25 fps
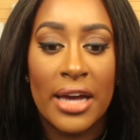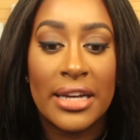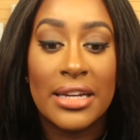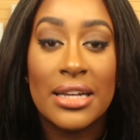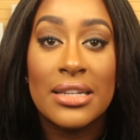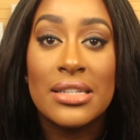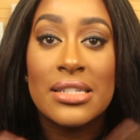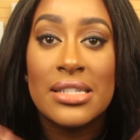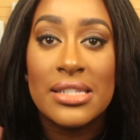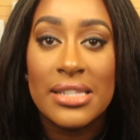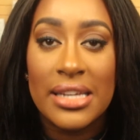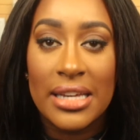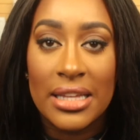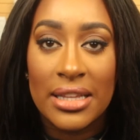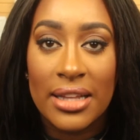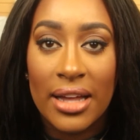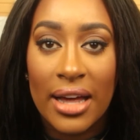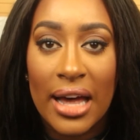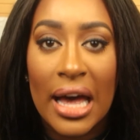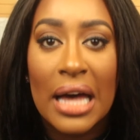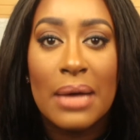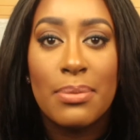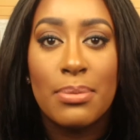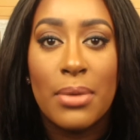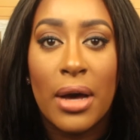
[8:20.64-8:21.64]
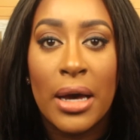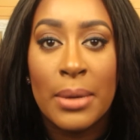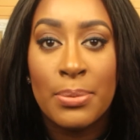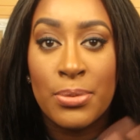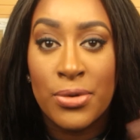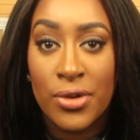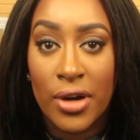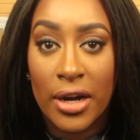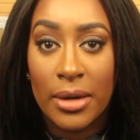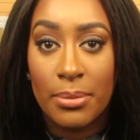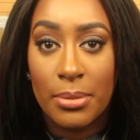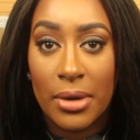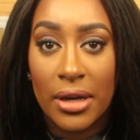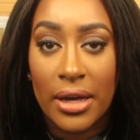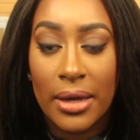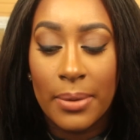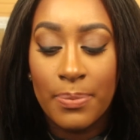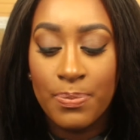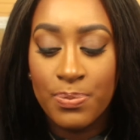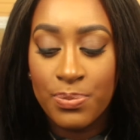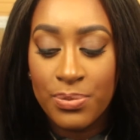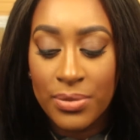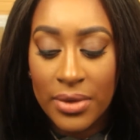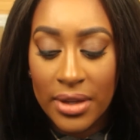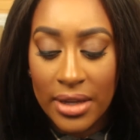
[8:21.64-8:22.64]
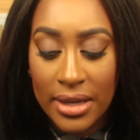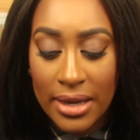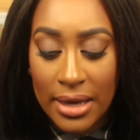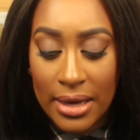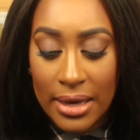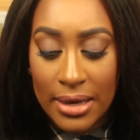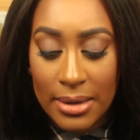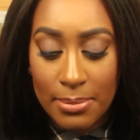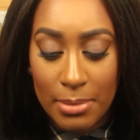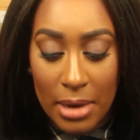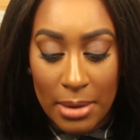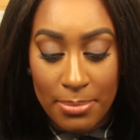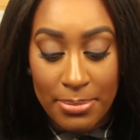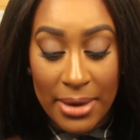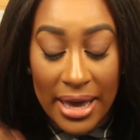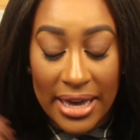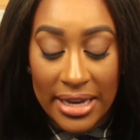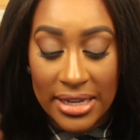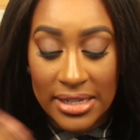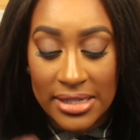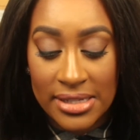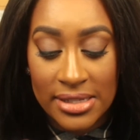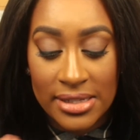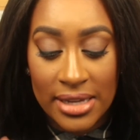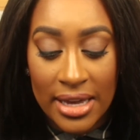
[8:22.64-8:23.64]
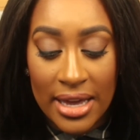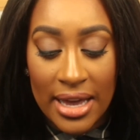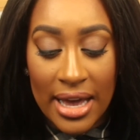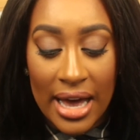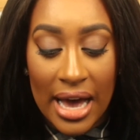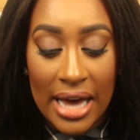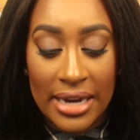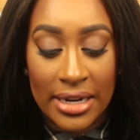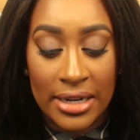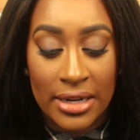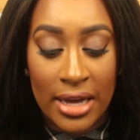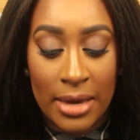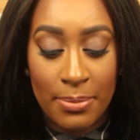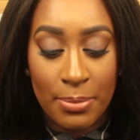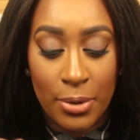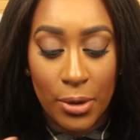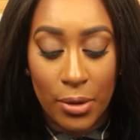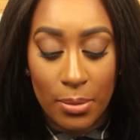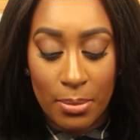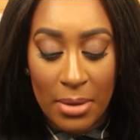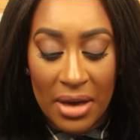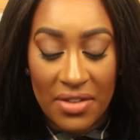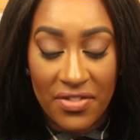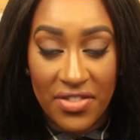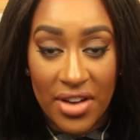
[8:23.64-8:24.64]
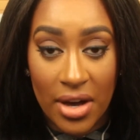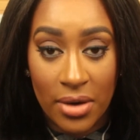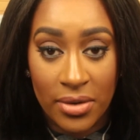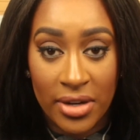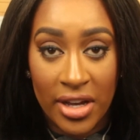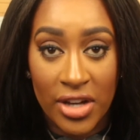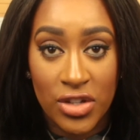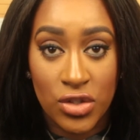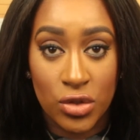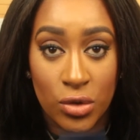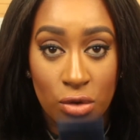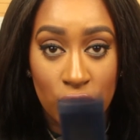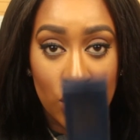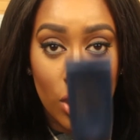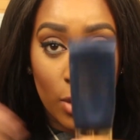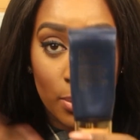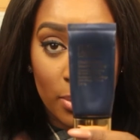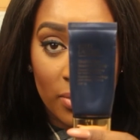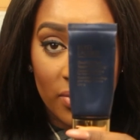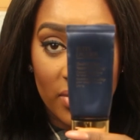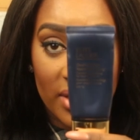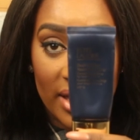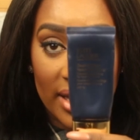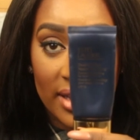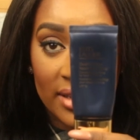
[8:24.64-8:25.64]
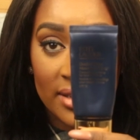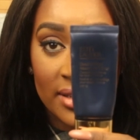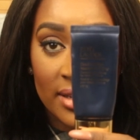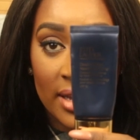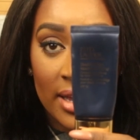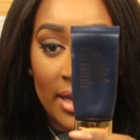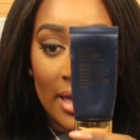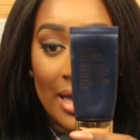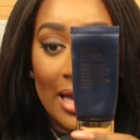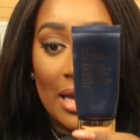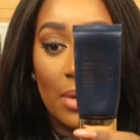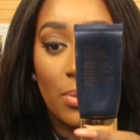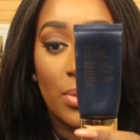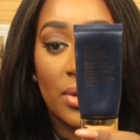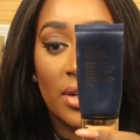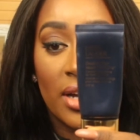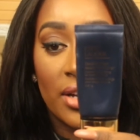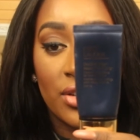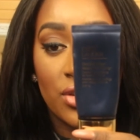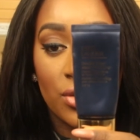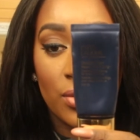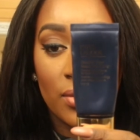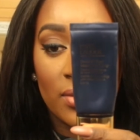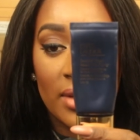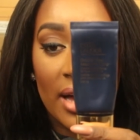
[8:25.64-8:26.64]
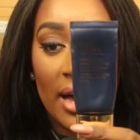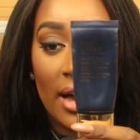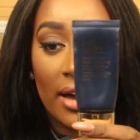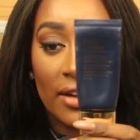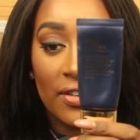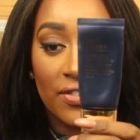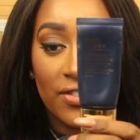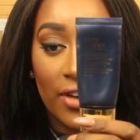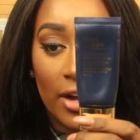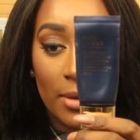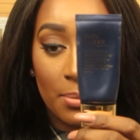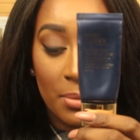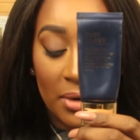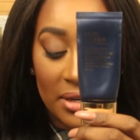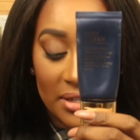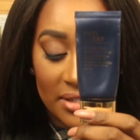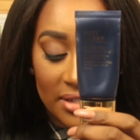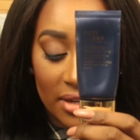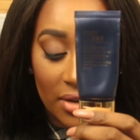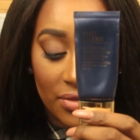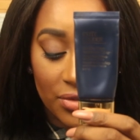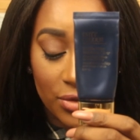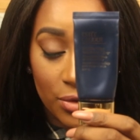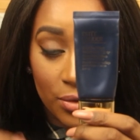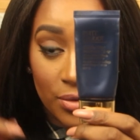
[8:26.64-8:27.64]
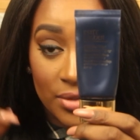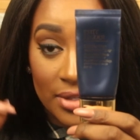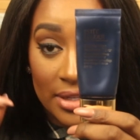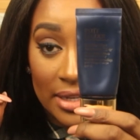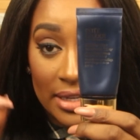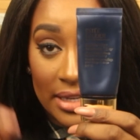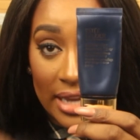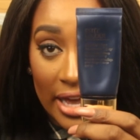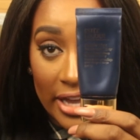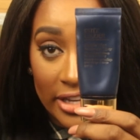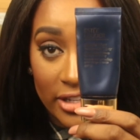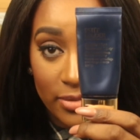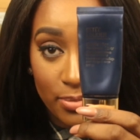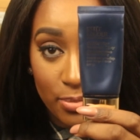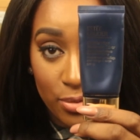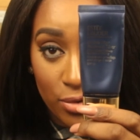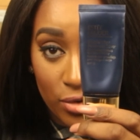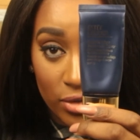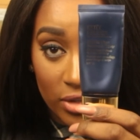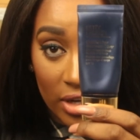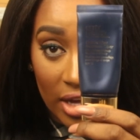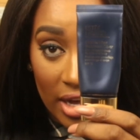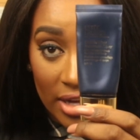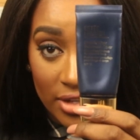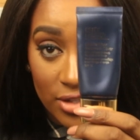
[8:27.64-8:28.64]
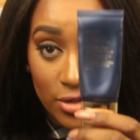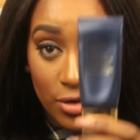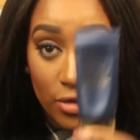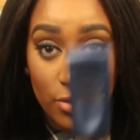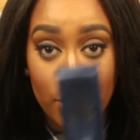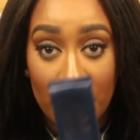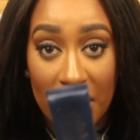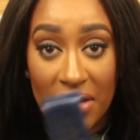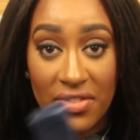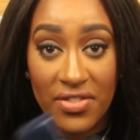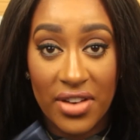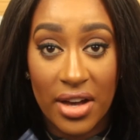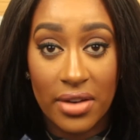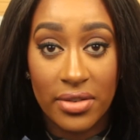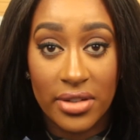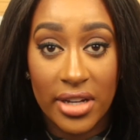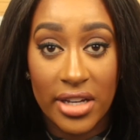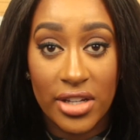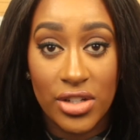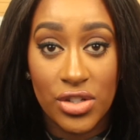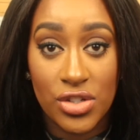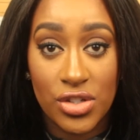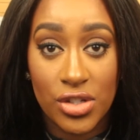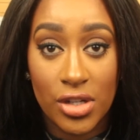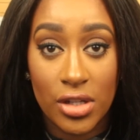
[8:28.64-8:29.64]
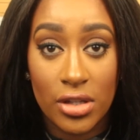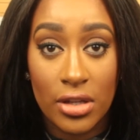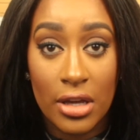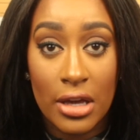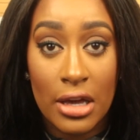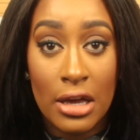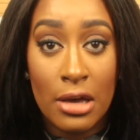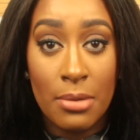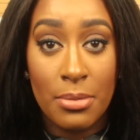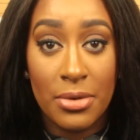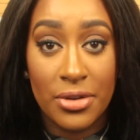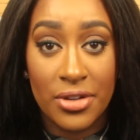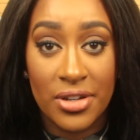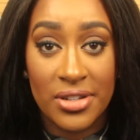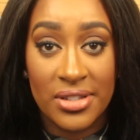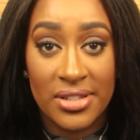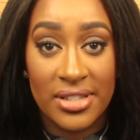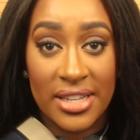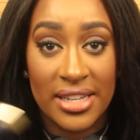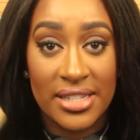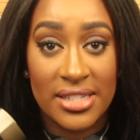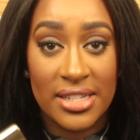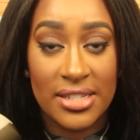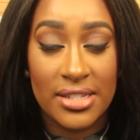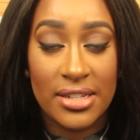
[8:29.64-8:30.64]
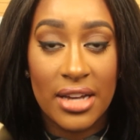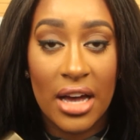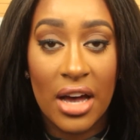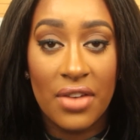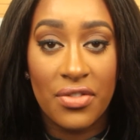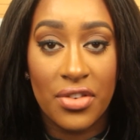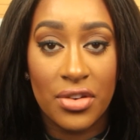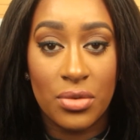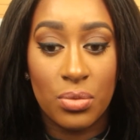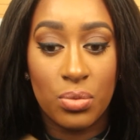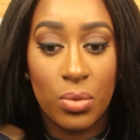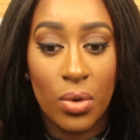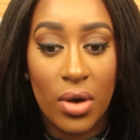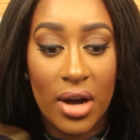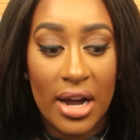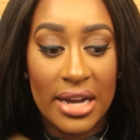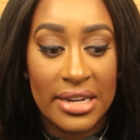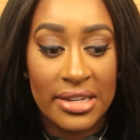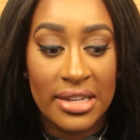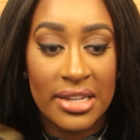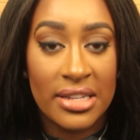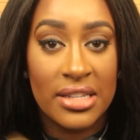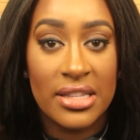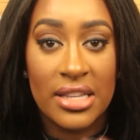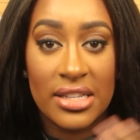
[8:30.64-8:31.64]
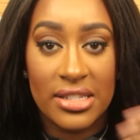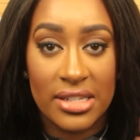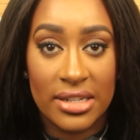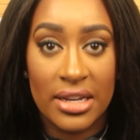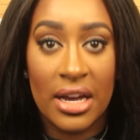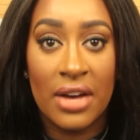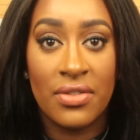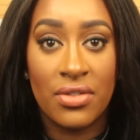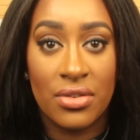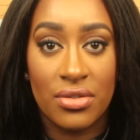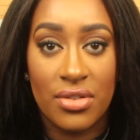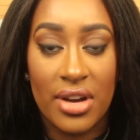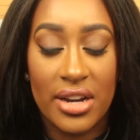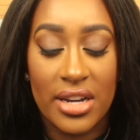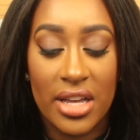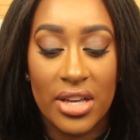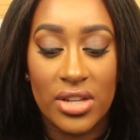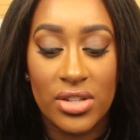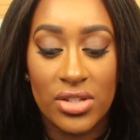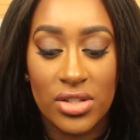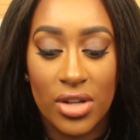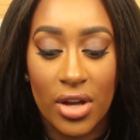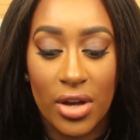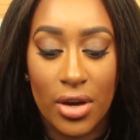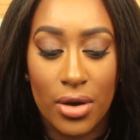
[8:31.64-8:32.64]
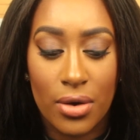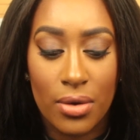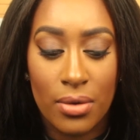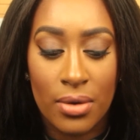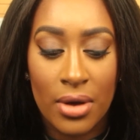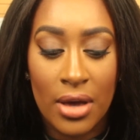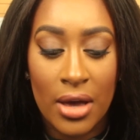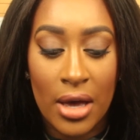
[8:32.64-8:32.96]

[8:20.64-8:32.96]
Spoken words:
concealer and my primer, my base, and then I put my foundation on top of this. And when I do that, I find myself using less product of my foundation because this has covered what I needed it to cover already. So